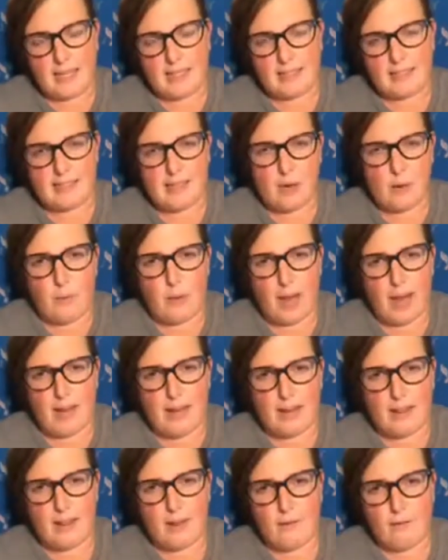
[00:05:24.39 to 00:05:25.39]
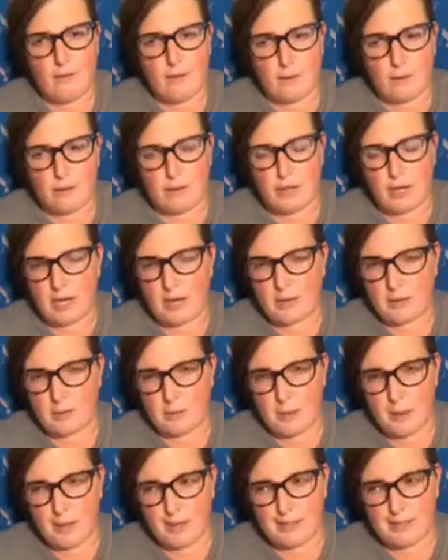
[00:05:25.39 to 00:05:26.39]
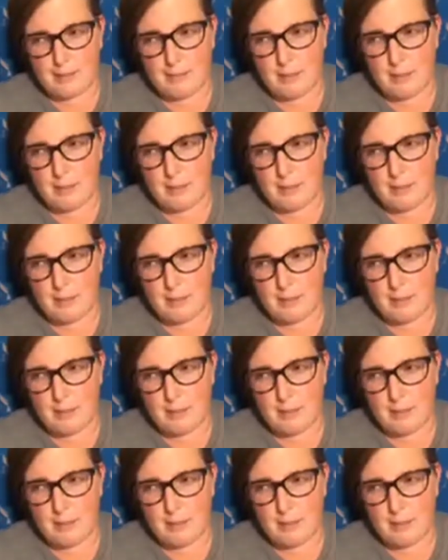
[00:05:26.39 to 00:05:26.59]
And so we ate a little food truck. It was probably some